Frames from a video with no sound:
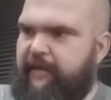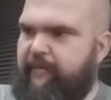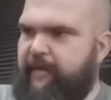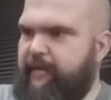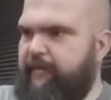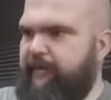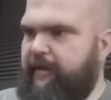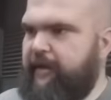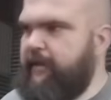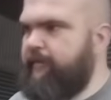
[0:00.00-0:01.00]
myself an
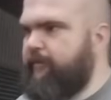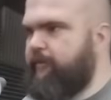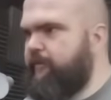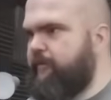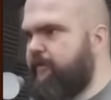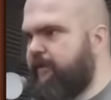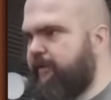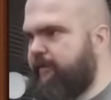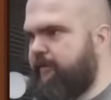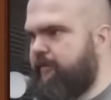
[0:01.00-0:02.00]
anvil
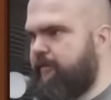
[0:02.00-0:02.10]
here.